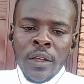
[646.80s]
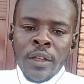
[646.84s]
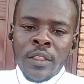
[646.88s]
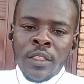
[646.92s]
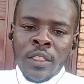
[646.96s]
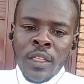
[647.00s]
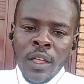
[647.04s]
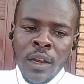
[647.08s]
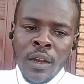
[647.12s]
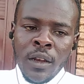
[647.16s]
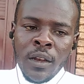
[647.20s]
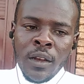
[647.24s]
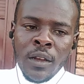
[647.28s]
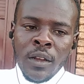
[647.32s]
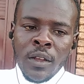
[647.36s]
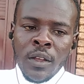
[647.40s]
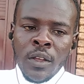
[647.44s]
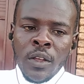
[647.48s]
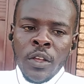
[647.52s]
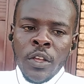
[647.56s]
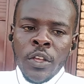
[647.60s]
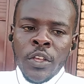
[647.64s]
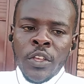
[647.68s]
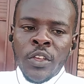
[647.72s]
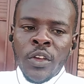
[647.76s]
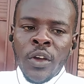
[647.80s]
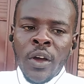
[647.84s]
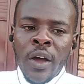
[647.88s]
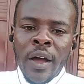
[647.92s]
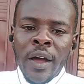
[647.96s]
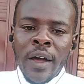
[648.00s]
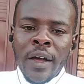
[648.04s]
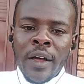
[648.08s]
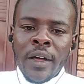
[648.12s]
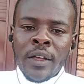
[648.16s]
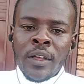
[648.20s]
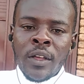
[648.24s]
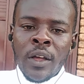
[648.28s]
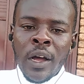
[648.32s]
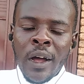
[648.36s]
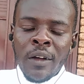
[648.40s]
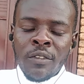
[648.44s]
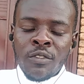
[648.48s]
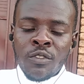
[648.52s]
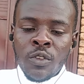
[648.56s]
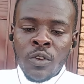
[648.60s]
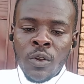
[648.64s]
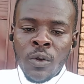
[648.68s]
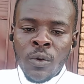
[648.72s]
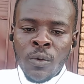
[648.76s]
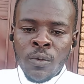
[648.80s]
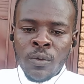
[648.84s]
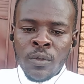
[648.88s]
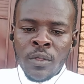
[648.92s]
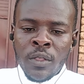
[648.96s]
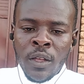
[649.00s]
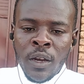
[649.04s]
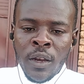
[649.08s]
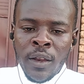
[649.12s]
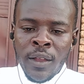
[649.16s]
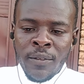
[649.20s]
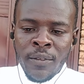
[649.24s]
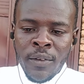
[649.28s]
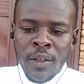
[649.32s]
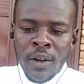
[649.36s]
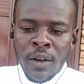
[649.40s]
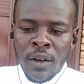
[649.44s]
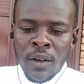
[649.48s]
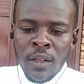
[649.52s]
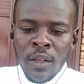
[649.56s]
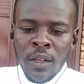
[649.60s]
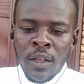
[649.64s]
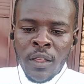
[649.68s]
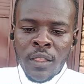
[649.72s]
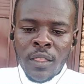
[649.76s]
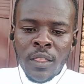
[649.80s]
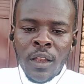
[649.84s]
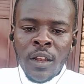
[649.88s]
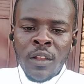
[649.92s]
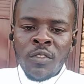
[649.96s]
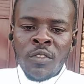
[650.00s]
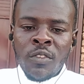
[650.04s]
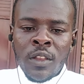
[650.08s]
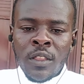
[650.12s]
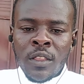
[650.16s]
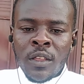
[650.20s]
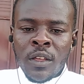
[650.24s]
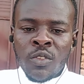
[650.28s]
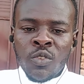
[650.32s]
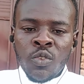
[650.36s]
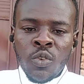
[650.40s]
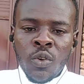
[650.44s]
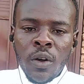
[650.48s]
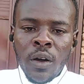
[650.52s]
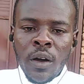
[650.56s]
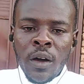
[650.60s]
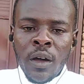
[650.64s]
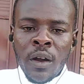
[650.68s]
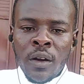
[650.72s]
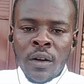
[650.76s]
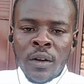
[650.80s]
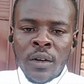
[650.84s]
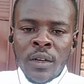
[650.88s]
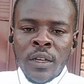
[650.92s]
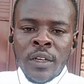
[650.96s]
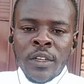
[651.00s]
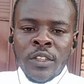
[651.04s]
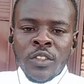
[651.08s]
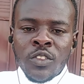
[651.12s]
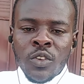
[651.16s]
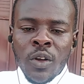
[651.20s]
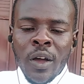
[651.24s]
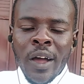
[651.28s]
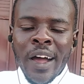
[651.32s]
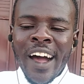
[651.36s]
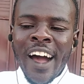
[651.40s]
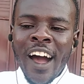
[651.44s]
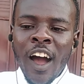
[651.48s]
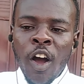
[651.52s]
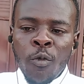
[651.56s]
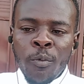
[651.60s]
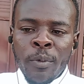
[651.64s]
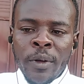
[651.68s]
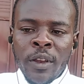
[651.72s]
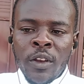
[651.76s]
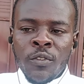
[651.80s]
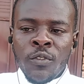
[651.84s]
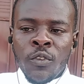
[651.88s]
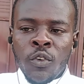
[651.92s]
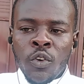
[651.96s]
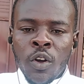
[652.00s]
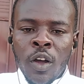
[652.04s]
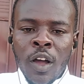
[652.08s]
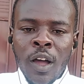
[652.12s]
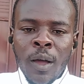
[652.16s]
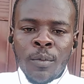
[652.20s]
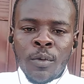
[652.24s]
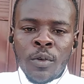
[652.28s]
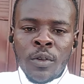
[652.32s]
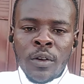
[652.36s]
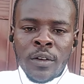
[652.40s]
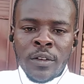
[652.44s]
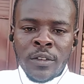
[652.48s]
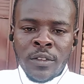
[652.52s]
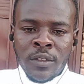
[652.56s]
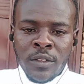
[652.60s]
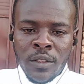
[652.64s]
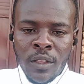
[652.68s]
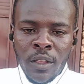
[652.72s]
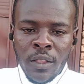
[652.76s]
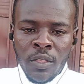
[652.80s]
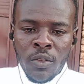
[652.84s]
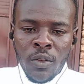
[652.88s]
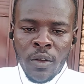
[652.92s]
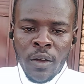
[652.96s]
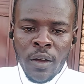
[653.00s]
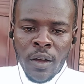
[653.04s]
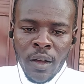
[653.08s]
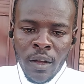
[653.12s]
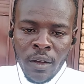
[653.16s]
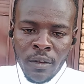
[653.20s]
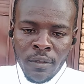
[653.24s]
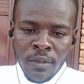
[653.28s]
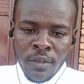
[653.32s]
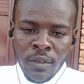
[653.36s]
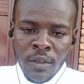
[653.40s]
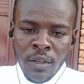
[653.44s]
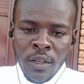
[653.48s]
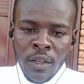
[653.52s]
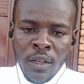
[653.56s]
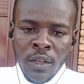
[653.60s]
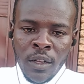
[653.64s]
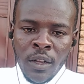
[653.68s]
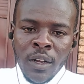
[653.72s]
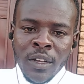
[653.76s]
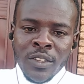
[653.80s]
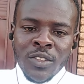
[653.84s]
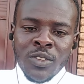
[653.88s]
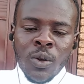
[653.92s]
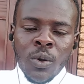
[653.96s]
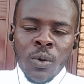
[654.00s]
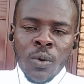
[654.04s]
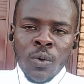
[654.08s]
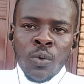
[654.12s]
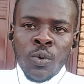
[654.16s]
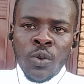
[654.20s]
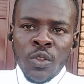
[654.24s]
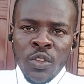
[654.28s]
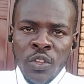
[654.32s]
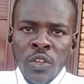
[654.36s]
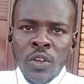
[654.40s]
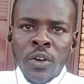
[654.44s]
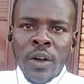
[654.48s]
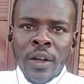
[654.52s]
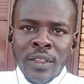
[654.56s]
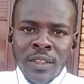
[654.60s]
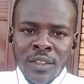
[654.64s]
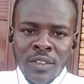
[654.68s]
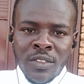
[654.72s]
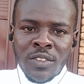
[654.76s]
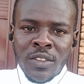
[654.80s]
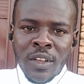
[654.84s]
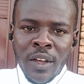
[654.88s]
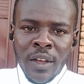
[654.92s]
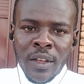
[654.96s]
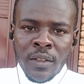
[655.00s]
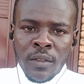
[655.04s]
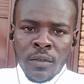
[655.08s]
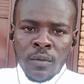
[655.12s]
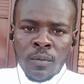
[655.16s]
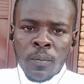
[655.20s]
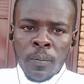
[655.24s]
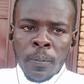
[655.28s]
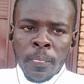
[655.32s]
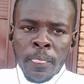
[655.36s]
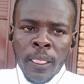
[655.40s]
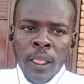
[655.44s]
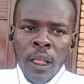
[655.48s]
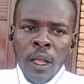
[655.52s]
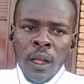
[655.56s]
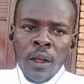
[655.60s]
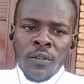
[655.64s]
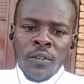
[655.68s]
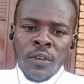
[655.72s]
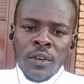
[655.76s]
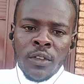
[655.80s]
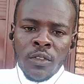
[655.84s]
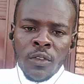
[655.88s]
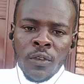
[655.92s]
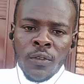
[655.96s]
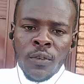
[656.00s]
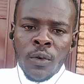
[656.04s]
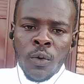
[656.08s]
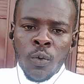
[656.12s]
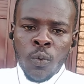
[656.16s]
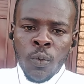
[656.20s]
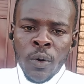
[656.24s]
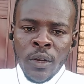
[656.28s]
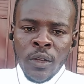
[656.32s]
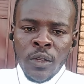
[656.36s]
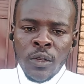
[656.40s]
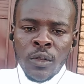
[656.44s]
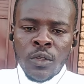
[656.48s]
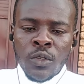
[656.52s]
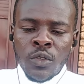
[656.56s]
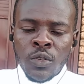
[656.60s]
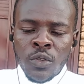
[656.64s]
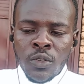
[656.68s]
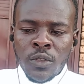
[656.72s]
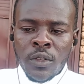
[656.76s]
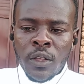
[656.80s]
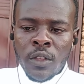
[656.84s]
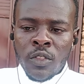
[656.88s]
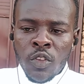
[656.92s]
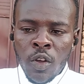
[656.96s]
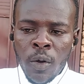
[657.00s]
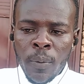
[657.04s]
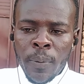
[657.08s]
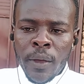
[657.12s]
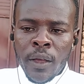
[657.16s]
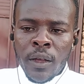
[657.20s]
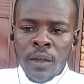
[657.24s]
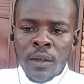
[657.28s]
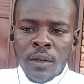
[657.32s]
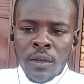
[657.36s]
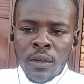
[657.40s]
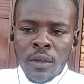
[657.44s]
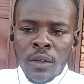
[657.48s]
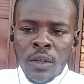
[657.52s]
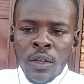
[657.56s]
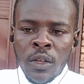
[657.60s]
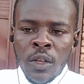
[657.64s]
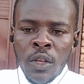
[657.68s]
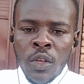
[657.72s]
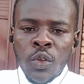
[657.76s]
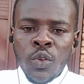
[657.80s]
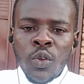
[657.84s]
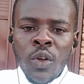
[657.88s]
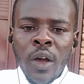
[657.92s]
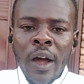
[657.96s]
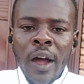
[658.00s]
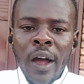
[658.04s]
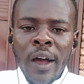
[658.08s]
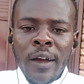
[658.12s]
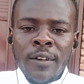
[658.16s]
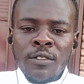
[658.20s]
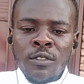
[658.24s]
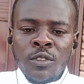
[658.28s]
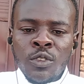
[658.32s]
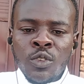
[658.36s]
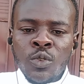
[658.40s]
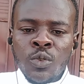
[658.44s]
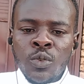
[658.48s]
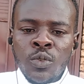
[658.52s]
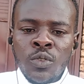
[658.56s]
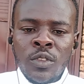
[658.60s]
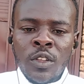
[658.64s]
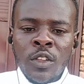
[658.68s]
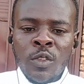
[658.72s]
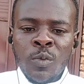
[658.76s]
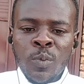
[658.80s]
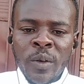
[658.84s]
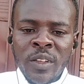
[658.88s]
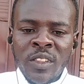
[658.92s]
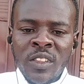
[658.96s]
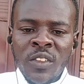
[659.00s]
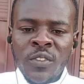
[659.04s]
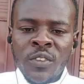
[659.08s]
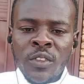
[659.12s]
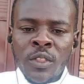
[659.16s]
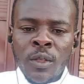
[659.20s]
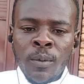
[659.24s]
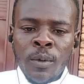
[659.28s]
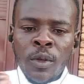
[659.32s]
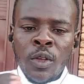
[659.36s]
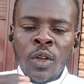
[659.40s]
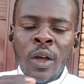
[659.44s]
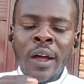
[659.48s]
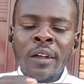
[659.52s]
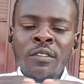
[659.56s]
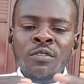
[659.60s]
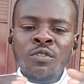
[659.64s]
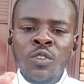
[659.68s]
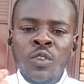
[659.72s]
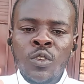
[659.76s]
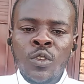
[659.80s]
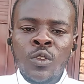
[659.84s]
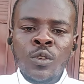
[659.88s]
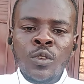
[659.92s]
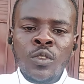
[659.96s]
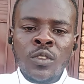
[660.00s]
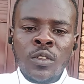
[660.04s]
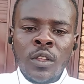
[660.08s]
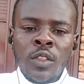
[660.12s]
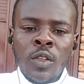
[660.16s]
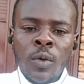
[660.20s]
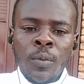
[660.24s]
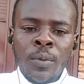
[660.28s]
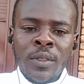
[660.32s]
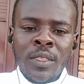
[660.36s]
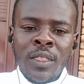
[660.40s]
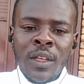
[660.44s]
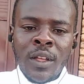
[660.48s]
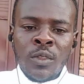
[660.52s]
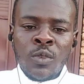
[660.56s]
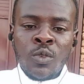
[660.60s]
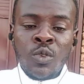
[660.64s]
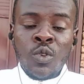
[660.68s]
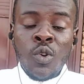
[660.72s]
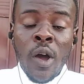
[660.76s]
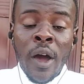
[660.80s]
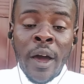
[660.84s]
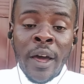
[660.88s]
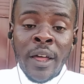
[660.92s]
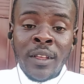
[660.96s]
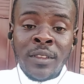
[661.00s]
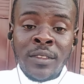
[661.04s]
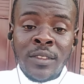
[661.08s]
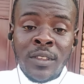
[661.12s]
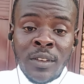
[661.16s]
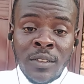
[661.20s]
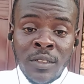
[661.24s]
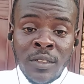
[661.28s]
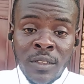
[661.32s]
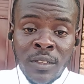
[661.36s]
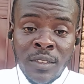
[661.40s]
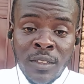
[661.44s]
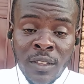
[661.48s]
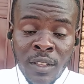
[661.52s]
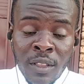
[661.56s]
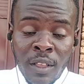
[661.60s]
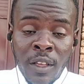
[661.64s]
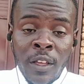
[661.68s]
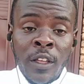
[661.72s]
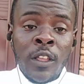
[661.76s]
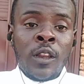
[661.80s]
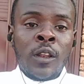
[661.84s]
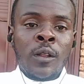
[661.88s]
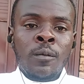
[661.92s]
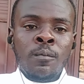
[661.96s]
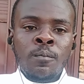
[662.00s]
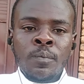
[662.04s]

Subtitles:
Then you have to know the level that you are. So how many vocabularies that you have. So could you understand? First of all, when you choose the topic, you have to choose a specific topic. You have to choose the topic that you are interested in.